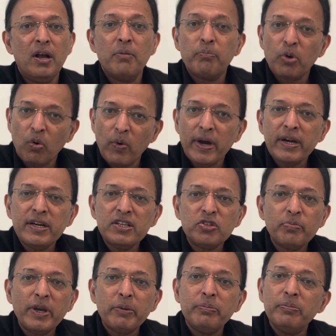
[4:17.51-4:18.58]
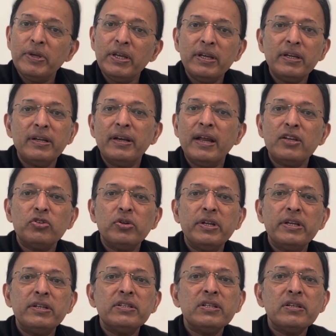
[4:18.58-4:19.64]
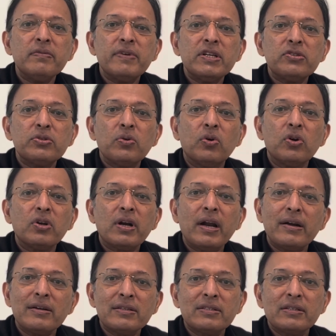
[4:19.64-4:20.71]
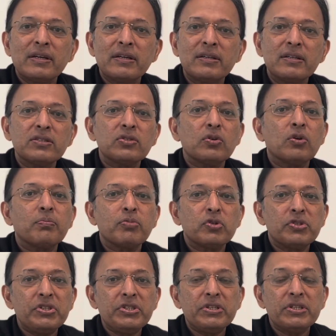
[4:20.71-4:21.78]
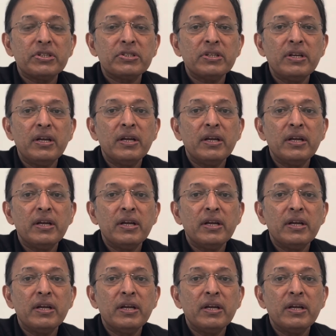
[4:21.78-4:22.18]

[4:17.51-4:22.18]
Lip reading: Providers might be naturally incentivized to order unnecessary tests or procedures,